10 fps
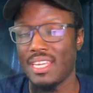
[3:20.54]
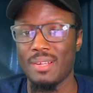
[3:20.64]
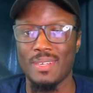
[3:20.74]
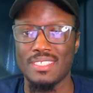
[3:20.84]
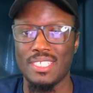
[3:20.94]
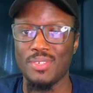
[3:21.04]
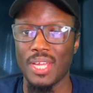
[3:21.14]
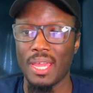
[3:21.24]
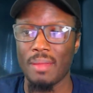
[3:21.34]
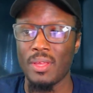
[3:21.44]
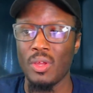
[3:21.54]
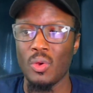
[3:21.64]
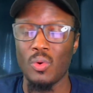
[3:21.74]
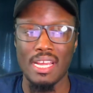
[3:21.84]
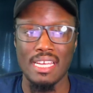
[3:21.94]
Resident Evil game
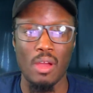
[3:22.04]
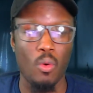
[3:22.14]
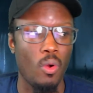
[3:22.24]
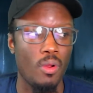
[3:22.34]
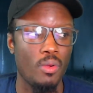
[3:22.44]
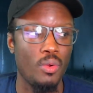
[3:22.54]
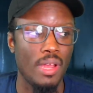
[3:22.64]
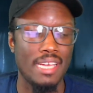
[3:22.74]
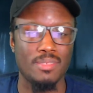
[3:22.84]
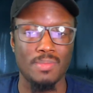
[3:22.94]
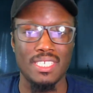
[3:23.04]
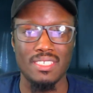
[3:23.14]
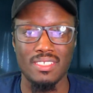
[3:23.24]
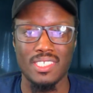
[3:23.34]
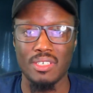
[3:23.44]
or who has been in
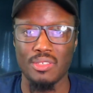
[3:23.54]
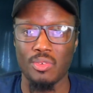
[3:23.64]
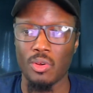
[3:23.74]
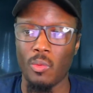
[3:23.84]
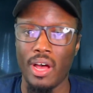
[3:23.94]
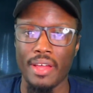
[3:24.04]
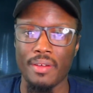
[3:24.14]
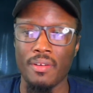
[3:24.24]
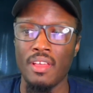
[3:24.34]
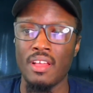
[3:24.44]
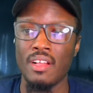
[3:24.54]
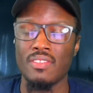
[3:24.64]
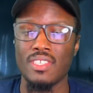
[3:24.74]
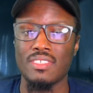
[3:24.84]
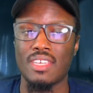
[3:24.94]
the series for a while.
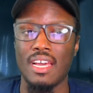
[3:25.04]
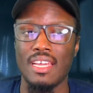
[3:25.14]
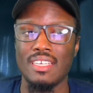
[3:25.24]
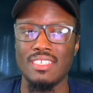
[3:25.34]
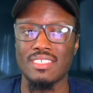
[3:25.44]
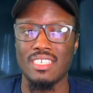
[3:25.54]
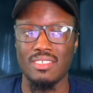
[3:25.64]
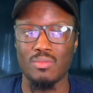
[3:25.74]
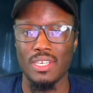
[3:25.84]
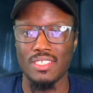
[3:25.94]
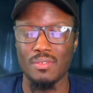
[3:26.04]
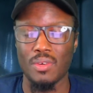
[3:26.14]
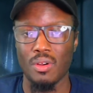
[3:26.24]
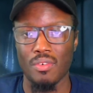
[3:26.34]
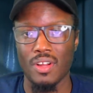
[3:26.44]
This guy is in Resident Evil
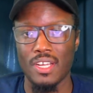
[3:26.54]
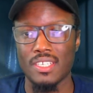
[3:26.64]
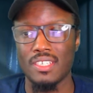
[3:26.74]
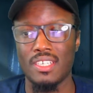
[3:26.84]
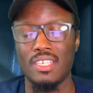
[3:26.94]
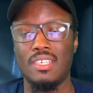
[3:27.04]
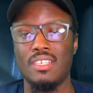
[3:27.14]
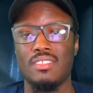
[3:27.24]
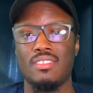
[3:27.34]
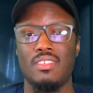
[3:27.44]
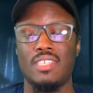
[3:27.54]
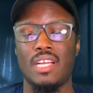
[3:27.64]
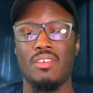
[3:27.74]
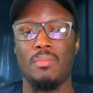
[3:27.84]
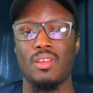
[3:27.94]
Code Veronica, and he is the
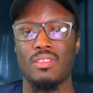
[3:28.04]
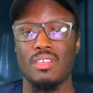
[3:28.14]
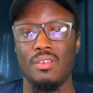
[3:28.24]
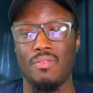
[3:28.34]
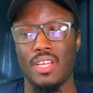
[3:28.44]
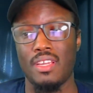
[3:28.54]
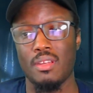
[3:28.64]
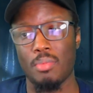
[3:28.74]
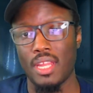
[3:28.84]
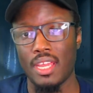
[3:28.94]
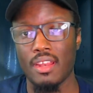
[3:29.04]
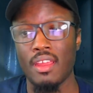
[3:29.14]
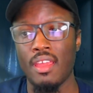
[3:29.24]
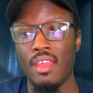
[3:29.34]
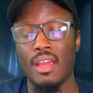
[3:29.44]
Tyrant model that you fight in the plane.
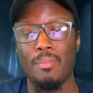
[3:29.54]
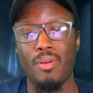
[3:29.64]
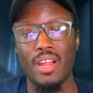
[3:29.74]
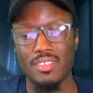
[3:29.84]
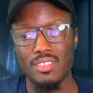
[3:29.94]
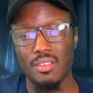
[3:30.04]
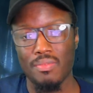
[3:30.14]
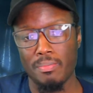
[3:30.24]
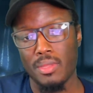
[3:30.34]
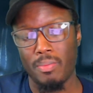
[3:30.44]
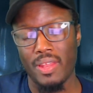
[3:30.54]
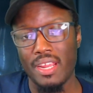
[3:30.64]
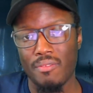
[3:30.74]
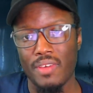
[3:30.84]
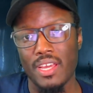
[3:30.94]
Now, prior to the plane
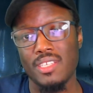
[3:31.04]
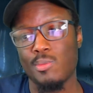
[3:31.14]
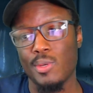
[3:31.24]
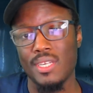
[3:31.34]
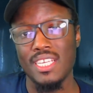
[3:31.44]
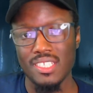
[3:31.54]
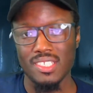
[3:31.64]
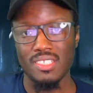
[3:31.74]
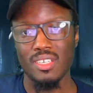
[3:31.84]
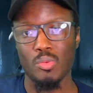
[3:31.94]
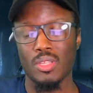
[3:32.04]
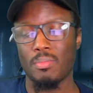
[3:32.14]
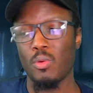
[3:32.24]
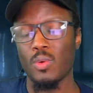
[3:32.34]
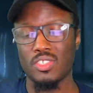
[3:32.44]
fight, he's pretty easy to deal with,
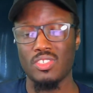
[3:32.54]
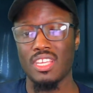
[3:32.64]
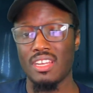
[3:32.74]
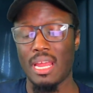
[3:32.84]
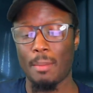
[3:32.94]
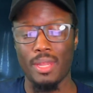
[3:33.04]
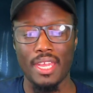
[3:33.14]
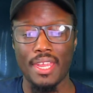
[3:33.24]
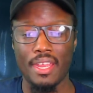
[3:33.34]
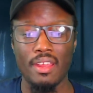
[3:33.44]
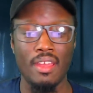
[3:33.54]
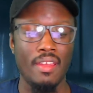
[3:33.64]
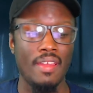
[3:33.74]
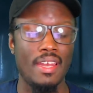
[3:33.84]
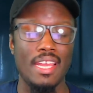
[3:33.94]
but once you get in that plane
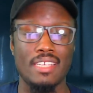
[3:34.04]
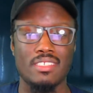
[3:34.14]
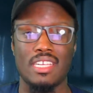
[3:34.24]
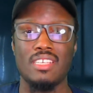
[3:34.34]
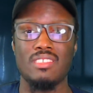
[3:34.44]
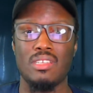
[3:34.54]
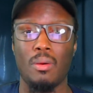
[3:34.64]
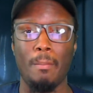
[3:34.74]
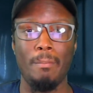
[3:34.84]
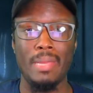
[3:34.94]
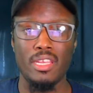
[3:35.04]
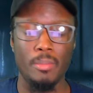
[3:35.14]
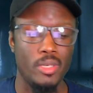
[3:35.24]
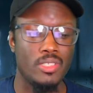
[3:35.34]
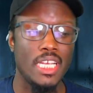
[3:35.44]
and he has like his little mini
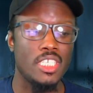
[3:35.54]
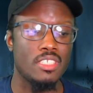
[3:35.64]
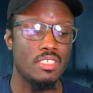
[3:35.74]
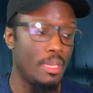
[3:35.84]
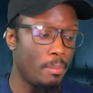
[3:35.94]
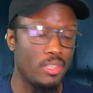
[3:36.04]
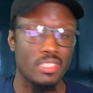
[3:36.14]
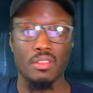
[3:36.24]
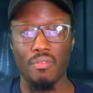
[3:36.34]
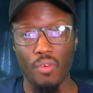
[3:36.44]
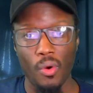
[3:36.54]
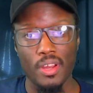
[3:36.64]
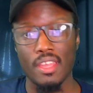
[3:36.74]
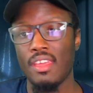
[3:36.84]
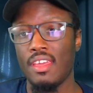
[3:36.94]
mutation and he pulls out the fork,
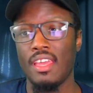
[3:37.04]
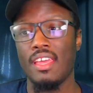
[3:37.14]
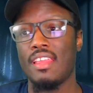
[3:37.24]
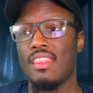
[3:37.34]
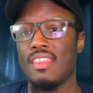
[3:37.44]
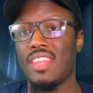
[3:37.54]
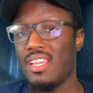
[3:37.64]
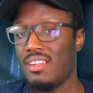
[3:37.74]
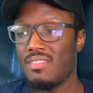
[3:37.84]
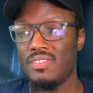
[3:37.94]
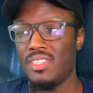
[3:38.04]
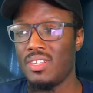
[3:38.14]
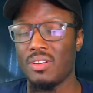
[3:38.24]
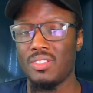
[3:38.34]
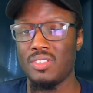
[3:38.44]
then
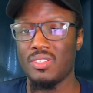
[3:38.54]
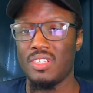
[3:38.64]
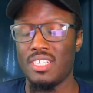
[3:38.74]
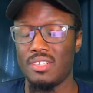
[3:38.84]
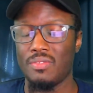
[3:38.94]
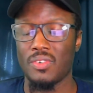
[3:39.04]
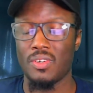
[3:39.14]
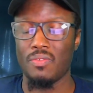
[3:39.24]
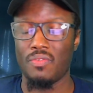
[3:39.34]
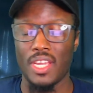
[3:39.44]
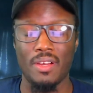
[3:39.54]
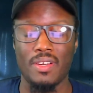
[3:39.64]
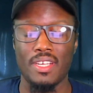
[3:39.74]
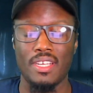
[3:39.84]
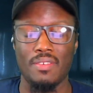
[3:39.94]
you're in for a
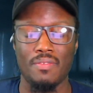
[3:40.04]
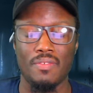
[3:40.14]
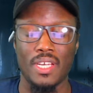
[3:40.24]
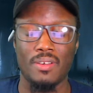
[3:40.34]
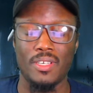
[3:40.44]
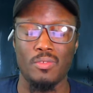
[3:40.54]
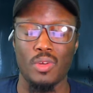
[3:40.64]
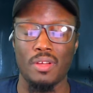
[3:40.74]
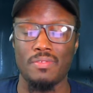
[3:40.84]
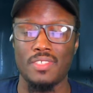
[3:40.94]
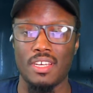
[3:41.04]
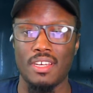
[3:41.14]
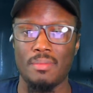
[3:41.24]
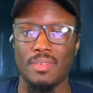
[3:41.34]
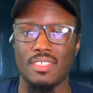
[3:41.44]
very, very rough
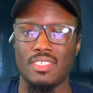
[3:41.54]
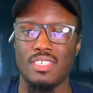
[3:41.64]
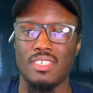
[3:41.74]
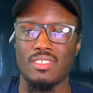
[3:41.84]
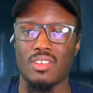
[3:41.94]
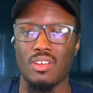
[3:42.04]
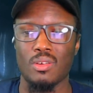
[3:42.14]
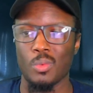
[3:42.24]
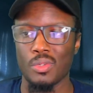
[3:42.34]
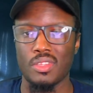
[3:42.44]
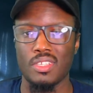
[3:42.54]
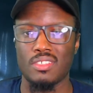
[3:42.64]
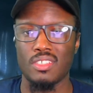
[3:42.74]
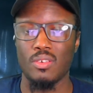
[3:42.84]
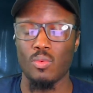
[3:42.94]
time, because he is going to
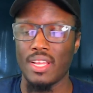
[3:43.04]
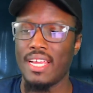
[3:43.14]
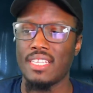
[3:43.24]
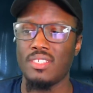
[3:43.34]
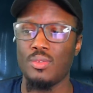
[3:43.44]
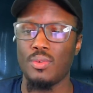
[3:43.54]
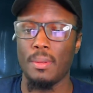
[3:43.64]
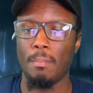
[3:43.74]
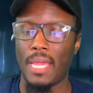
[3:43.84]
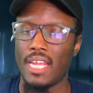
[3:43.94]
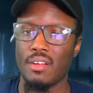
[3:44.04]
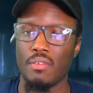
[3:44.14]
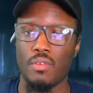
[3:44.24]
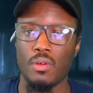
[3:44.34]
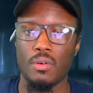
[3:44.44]
ruthlessly run at you and bang the
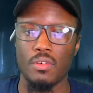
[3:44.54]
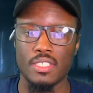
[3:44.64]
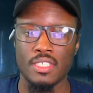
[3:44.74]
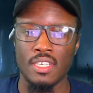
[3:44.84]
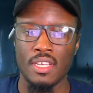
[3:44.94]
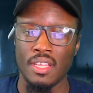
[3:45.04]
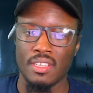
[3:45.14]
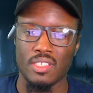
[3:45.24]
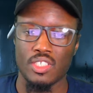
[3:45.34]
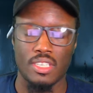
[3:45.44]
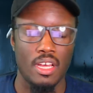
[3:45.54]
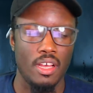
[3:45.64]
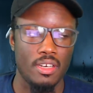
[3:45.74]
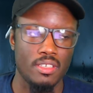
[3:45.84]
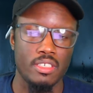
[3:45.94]
floor and just
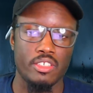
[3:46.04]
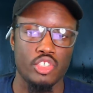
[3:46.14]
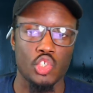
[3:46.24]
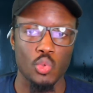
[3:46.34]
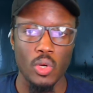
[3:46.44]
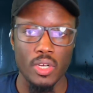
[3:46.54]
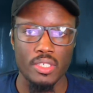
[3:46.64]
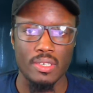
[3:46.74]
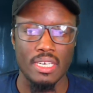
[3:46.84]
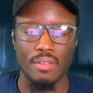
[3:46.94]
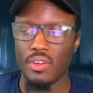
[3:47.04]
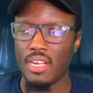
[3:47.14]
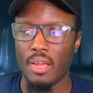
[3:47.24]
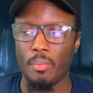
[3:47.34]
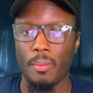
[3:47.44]
utterly destroy you. And if you're
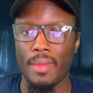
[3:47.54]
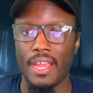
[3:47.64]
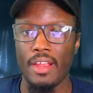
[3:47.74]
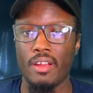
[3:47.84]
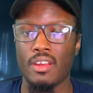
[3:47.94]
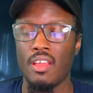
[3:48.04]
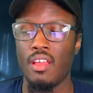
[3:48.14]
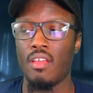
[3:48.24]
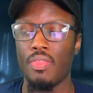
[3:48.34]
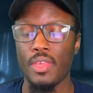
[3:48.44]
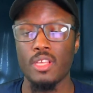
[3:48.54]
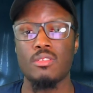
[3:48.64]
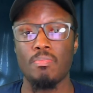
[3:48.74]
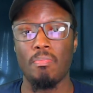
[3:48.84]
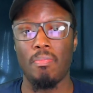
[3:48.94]
not prepared, this
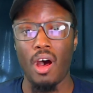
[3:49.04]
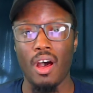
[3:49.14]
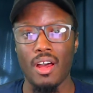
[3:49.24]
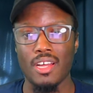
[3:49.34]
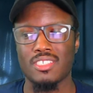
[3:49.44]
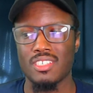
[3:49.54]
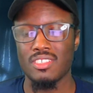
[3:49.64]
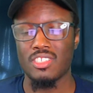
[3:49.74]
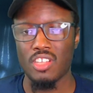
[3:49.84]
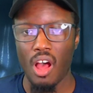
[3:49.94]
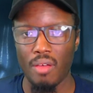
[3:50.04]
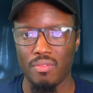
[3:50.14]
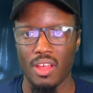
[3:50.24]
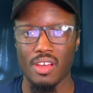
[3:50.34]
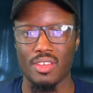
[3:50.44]
boss can soft
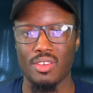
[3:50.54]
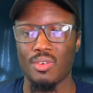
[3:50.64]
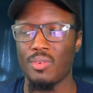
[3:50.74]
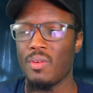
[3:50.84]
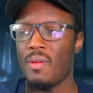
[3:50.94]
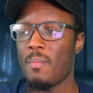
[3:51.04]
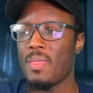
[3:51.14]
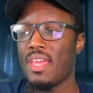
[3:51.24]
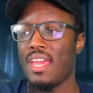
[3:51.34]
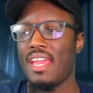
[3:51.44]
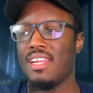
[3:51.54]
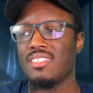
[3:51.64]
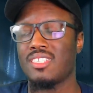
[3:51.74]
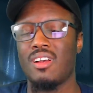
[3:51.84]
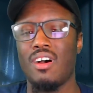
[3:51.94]
lock you. And this
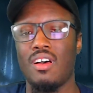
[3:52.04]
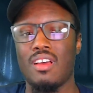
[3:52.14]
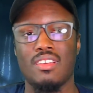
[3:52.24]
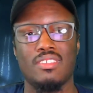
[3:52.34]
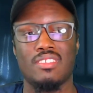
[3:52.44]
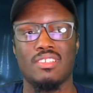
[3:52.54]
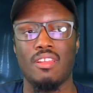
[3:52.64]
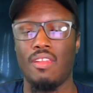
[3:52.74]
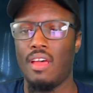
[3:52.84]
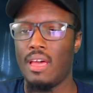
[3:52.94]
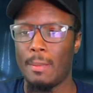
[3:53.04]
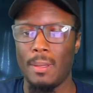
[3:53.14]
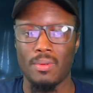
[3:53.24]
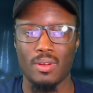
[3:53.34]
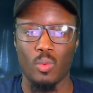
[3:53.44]
caused a lot of
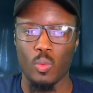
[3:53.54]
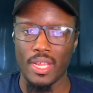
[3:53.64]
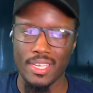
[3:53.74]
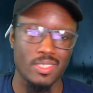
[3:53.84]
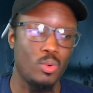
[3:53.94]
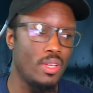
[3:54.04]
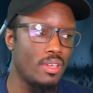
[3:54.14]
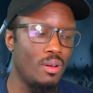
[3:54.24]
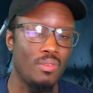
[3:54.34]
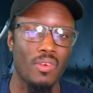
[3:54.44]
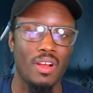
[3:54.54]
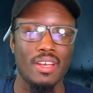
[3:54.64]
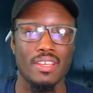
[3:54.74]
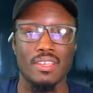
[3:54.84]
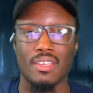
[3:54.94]
people to rage quit Code
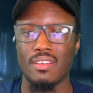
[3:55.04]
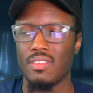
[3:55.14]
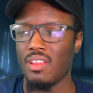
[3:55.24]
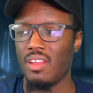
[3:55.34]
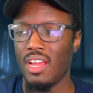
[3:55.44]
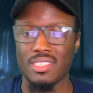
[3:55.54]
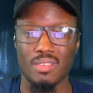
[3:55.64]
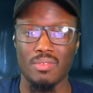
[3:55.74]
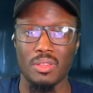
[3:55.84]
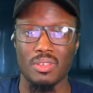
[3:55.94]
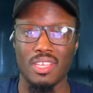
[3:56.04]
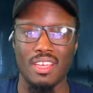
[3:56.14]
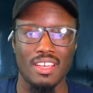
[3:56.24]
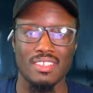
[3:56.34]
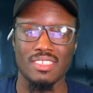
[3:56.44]
Veronica and lots of other
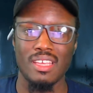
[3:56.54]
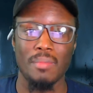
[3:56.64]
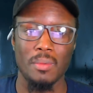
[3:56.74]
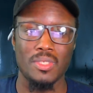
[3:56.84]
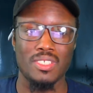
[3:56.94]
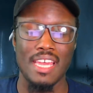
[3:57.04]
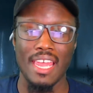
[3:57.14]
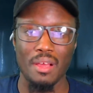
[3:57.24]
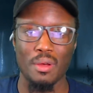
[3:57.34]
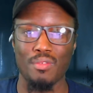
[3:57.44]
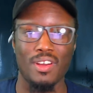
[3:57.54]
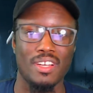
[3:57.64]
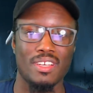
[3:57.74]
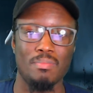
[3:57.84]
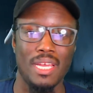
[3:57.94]
things. People just hate Code
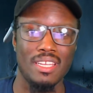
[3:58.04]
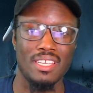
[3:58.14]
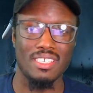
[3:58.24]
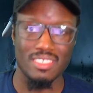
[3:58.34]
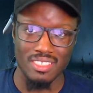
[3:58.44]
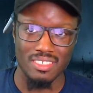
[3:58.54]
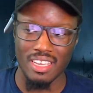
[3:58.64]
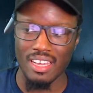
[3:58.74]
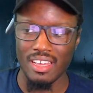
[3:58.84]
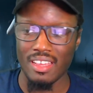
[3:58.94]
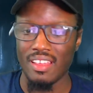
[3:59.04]
Veronica mainly because of this guy.